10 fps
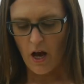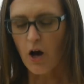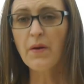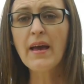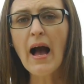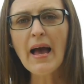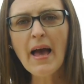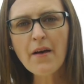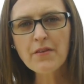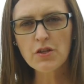Okay, I
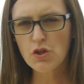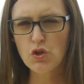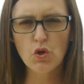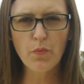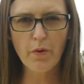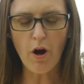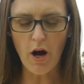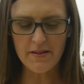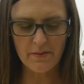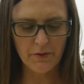have a super
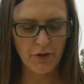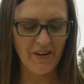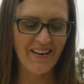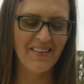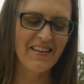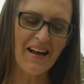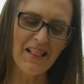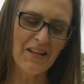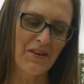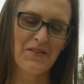awesome trick that I
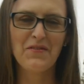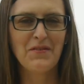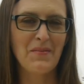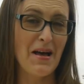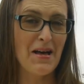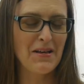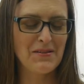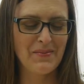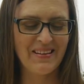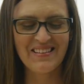learned from my
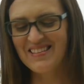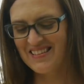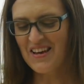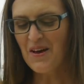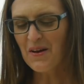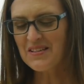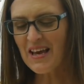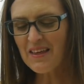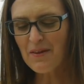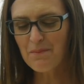husband. Take the